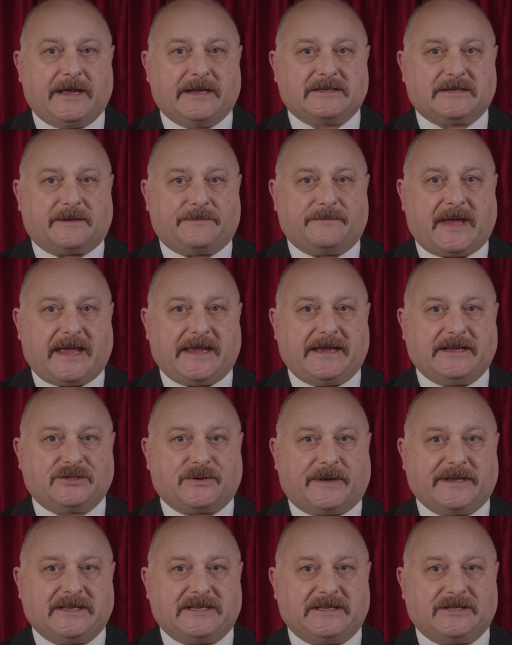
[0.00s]
to May
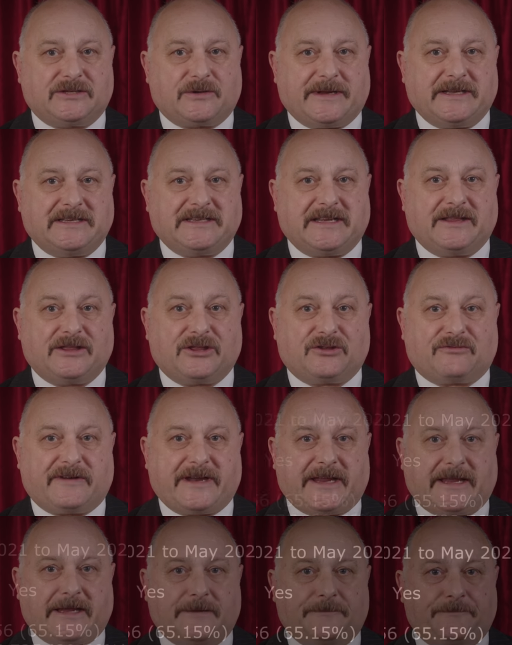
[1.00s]
2023,